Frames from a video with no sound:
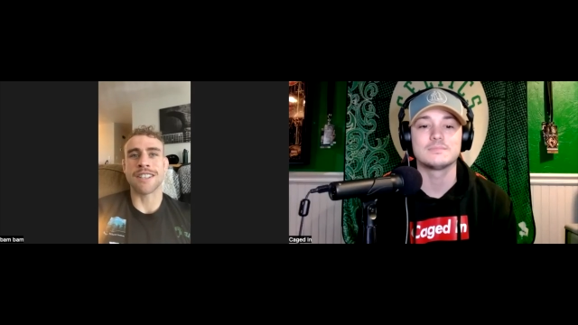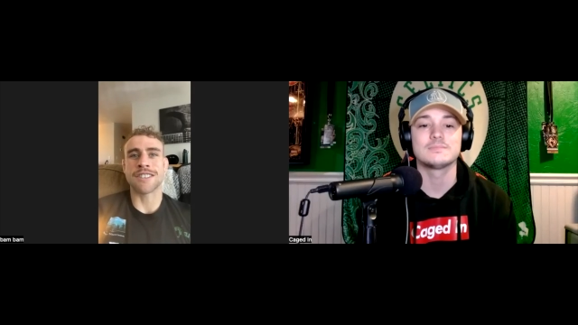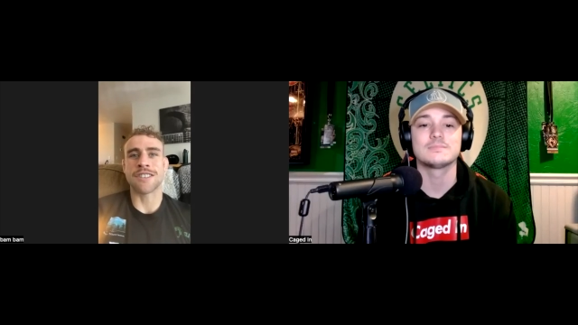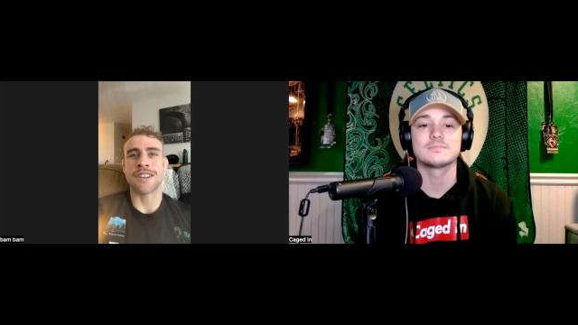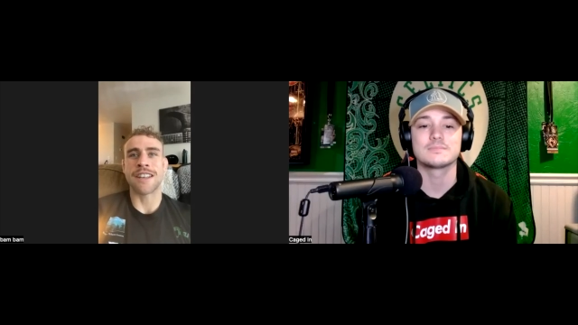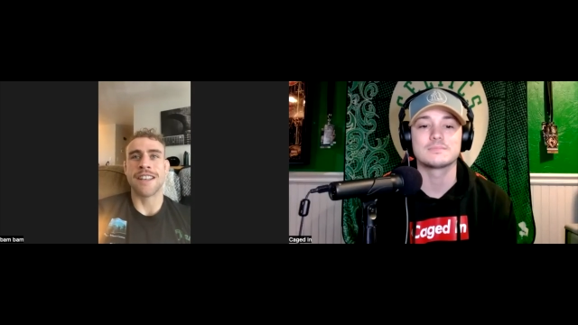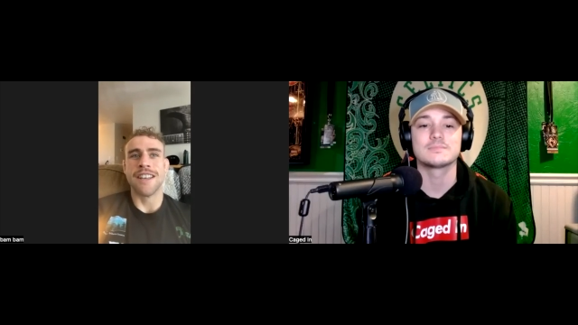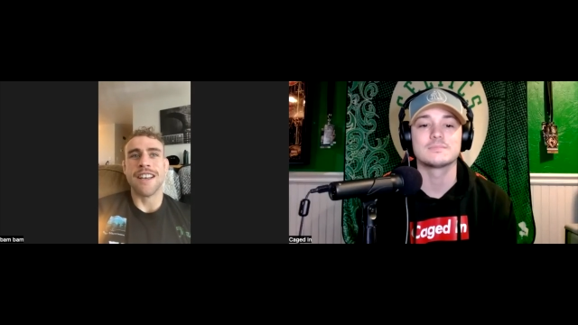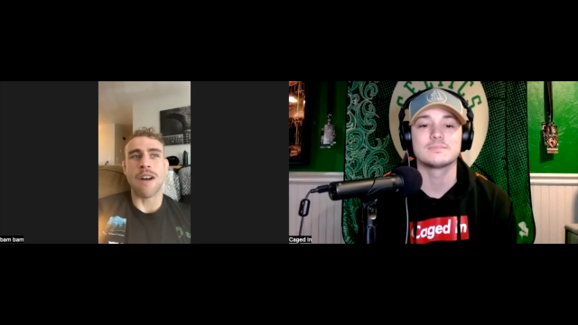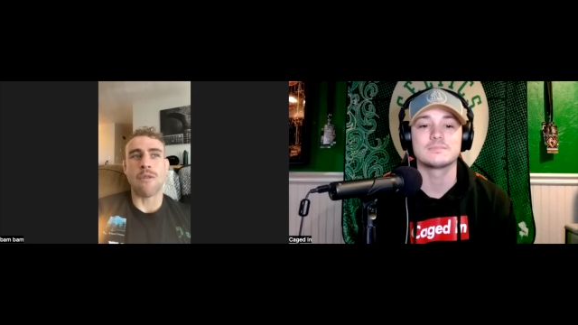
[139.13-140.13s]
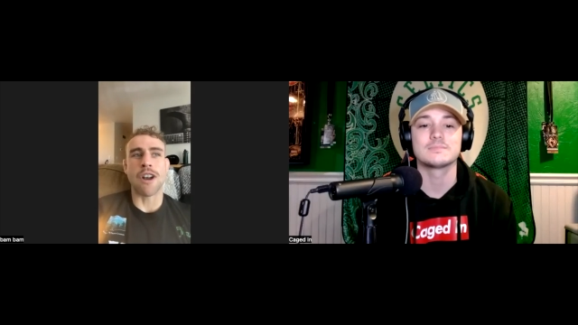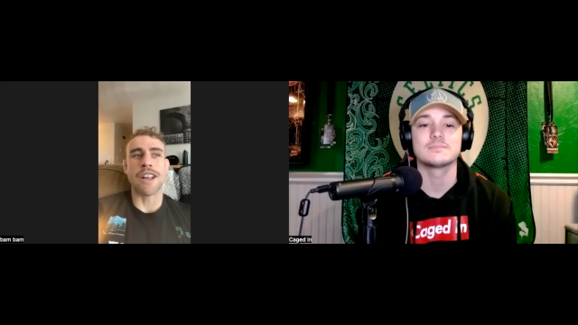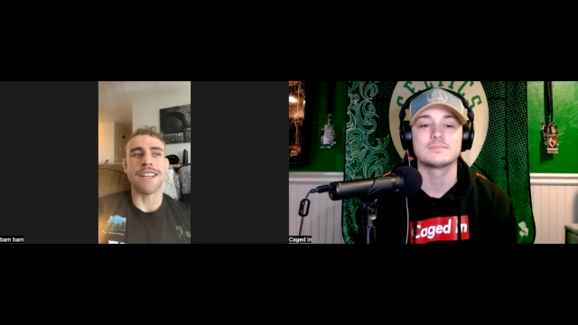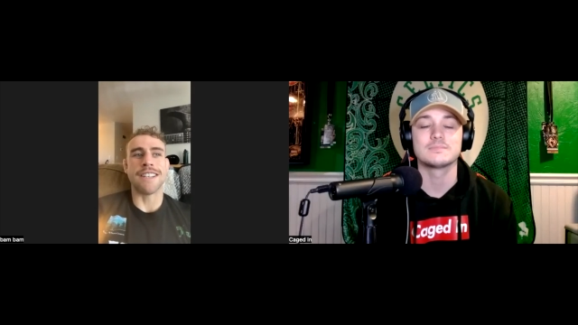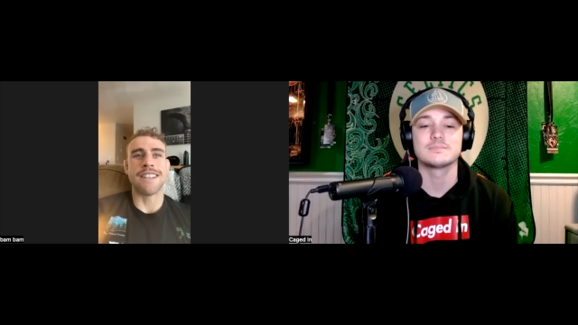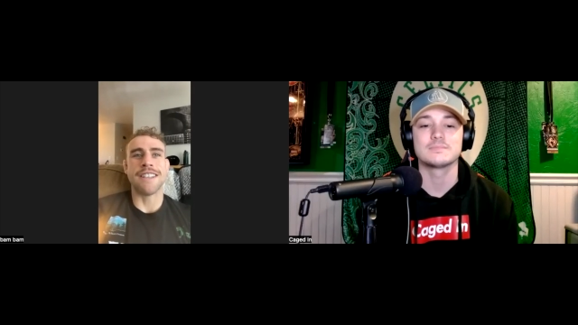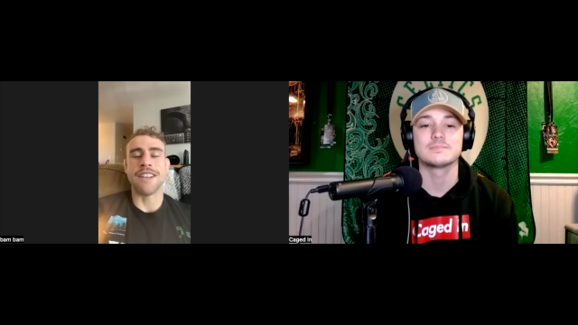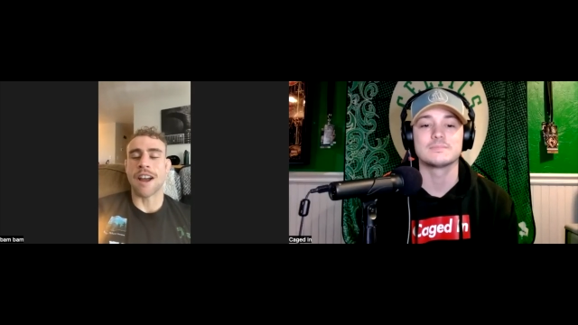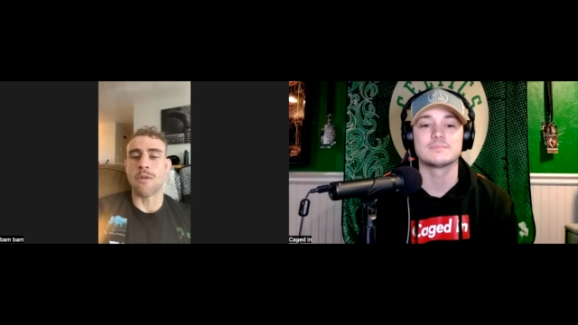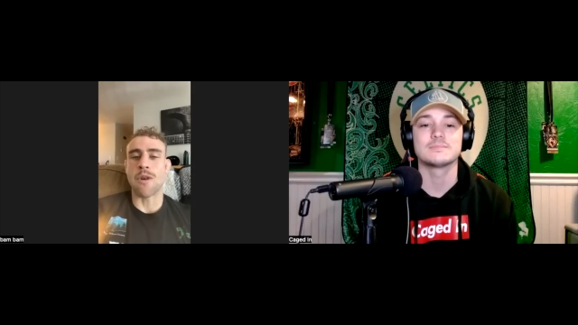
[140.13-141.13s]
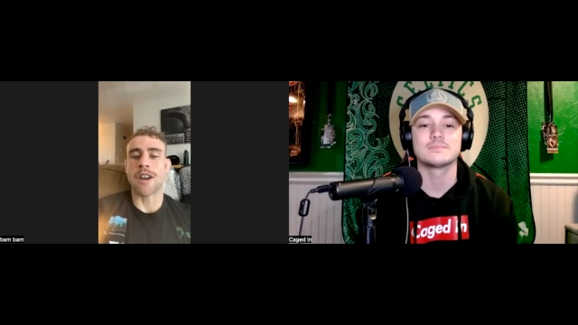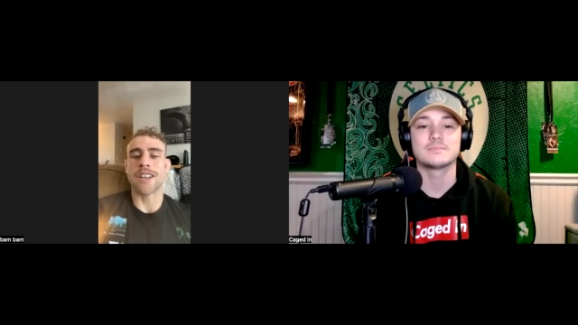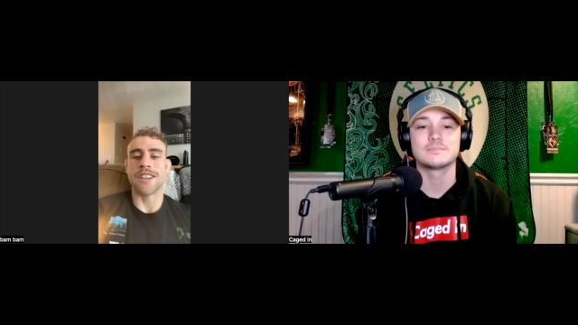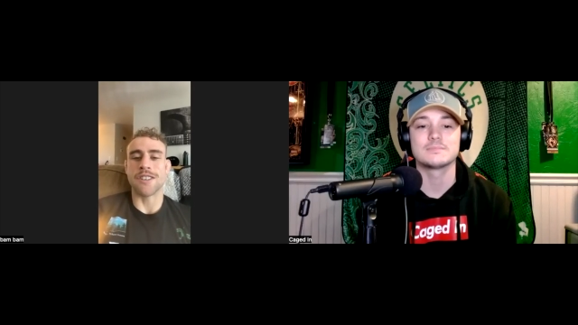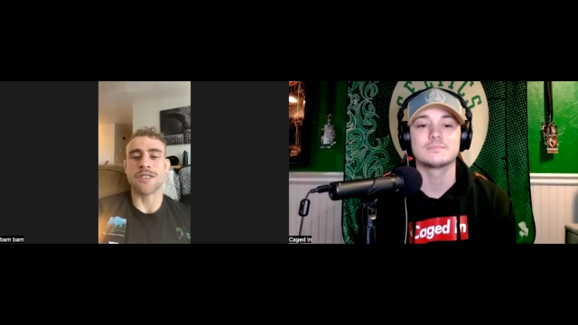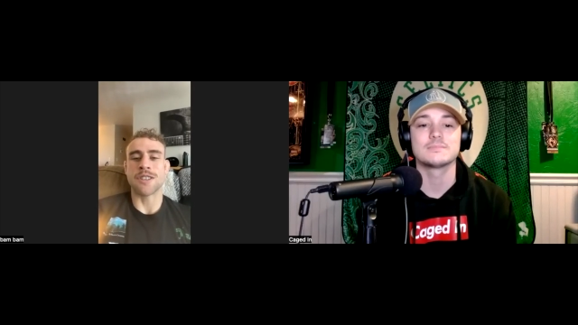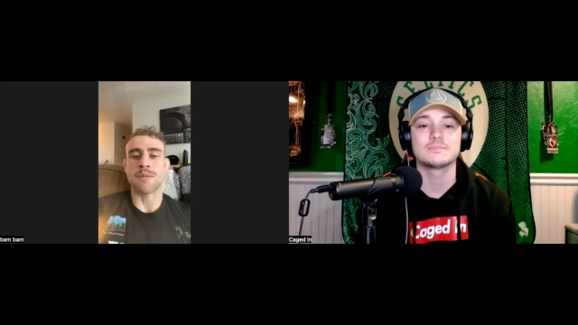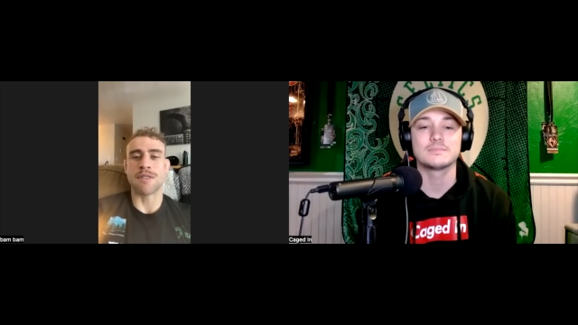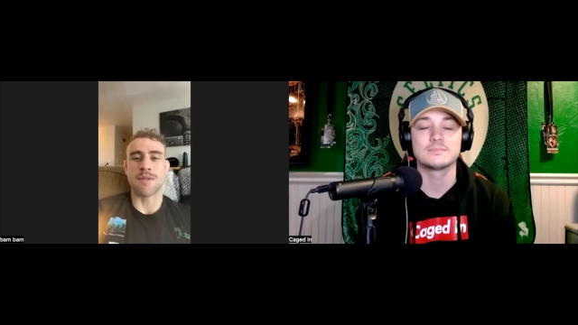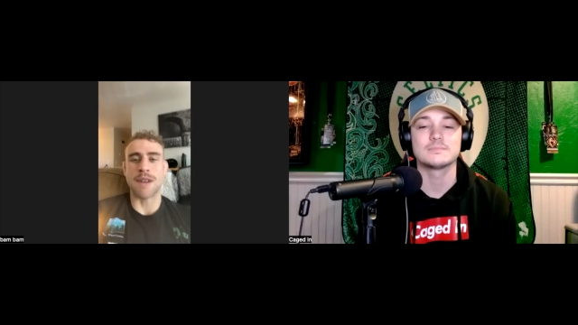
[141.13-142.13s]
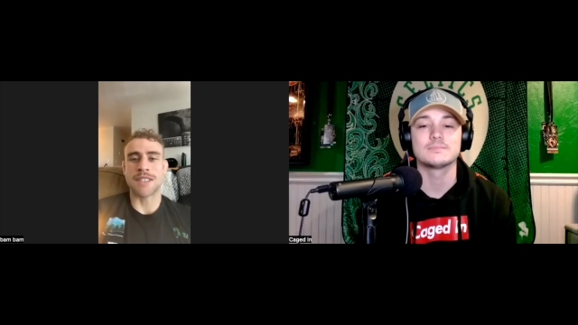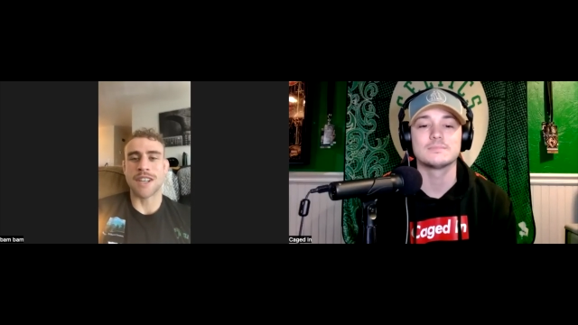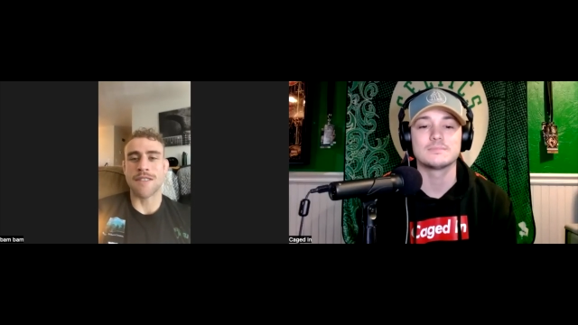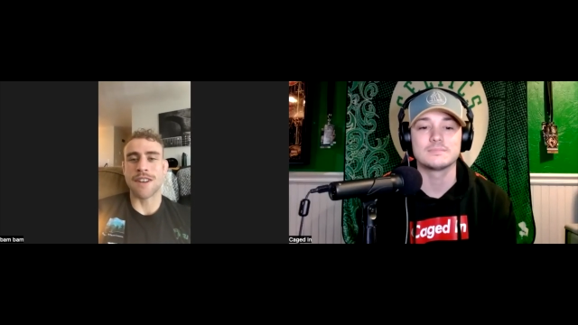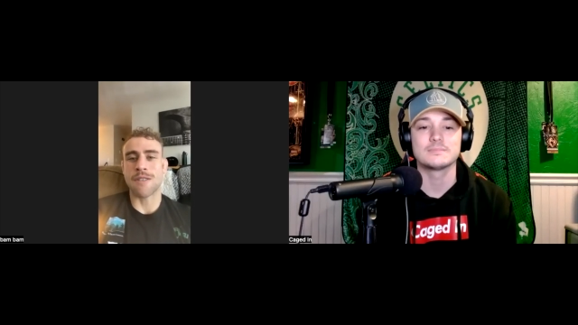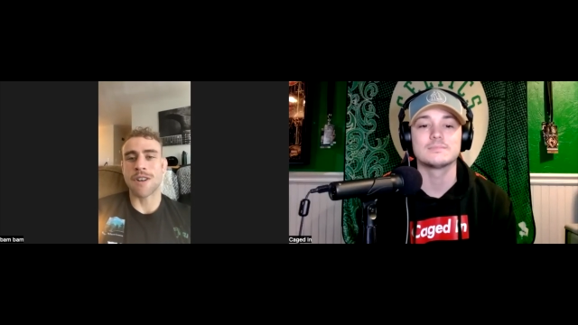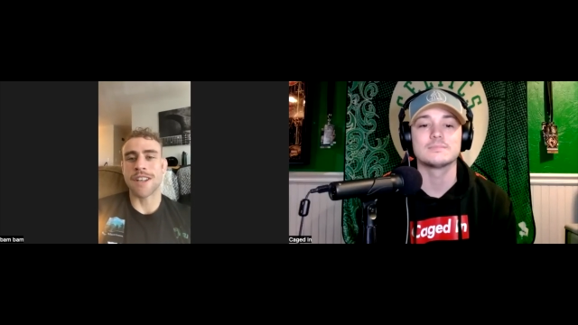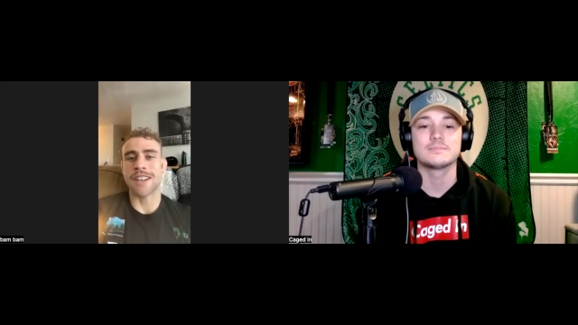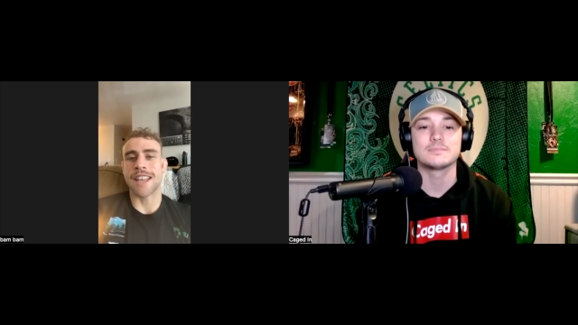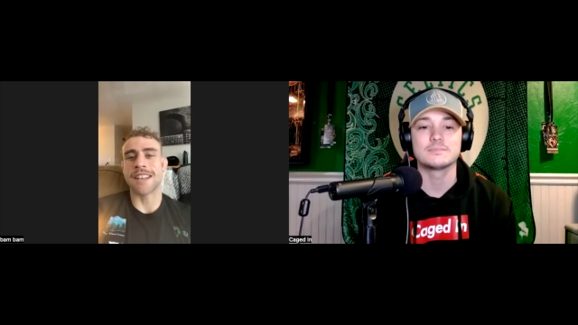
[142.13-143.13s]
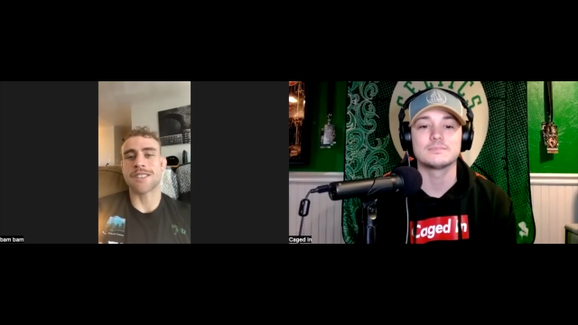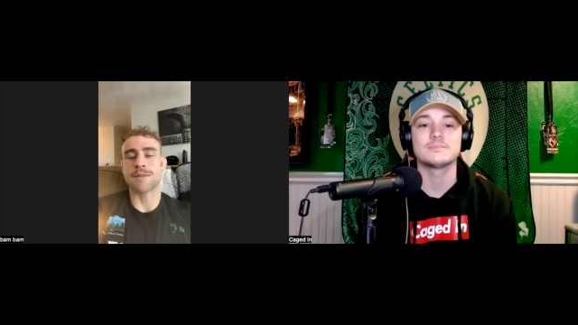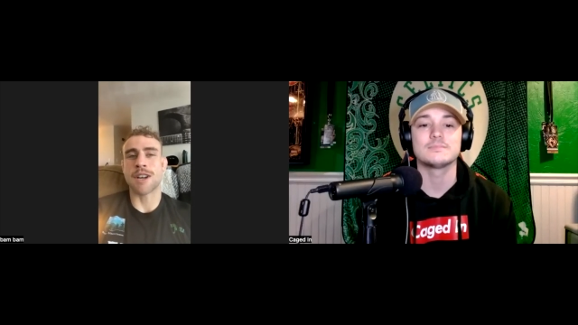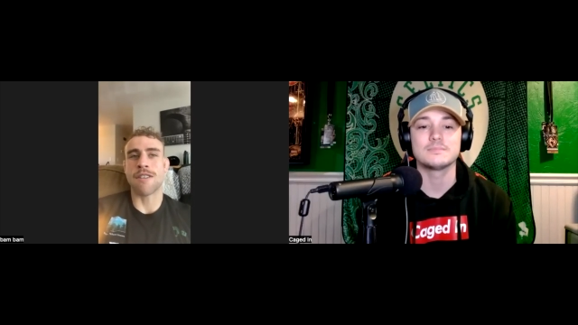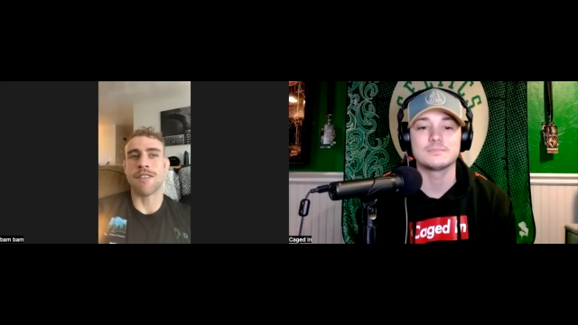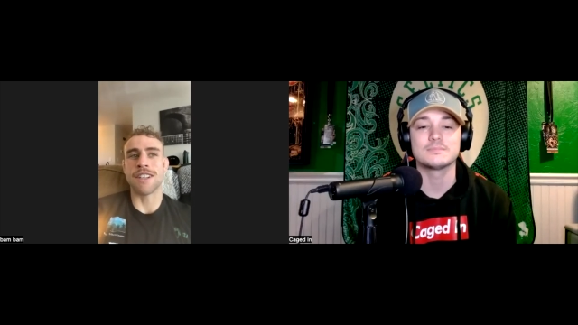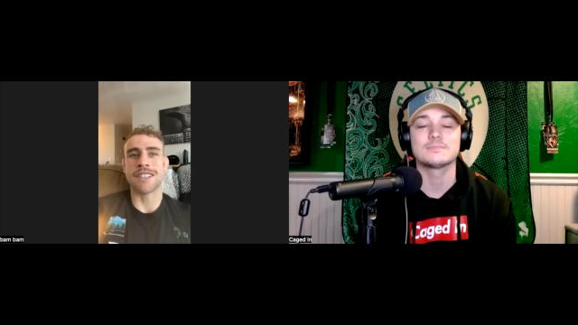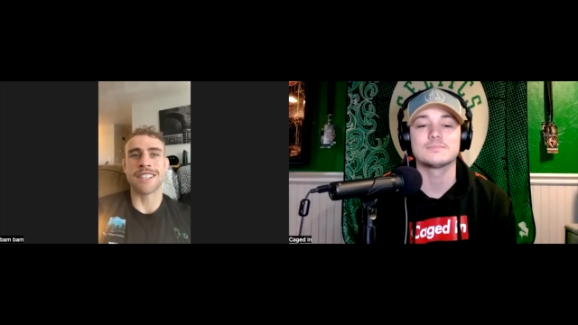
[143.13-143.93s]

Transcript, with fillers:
Speaker 1: And so I wanted to do something for myself, and I wanted to gain some confidence.